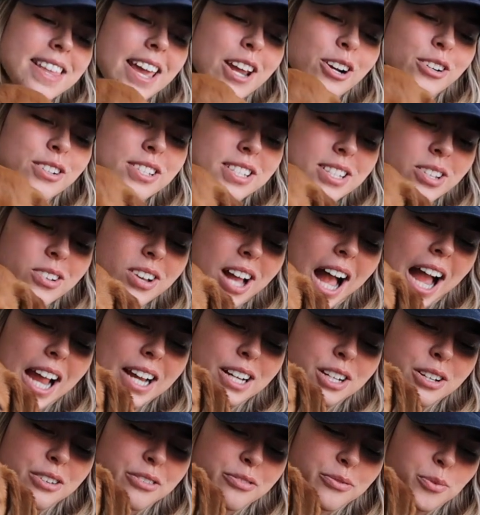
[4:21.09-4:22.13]
They are still
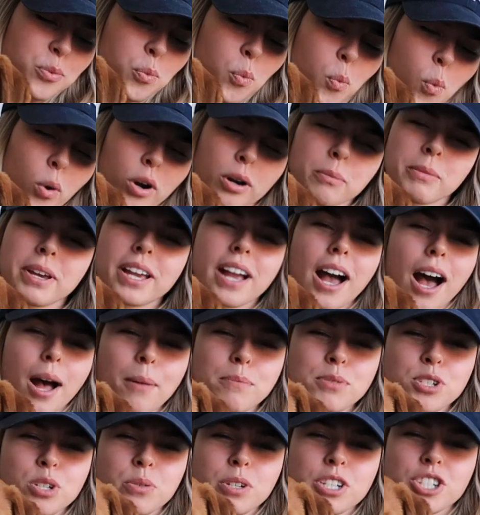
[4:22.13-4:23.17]
kind of warming
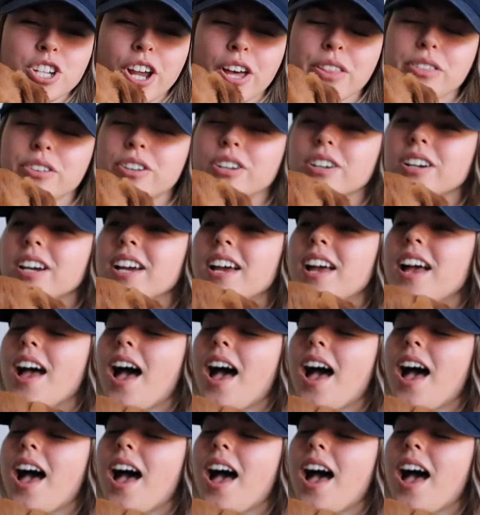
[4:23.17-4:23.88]
up to each other.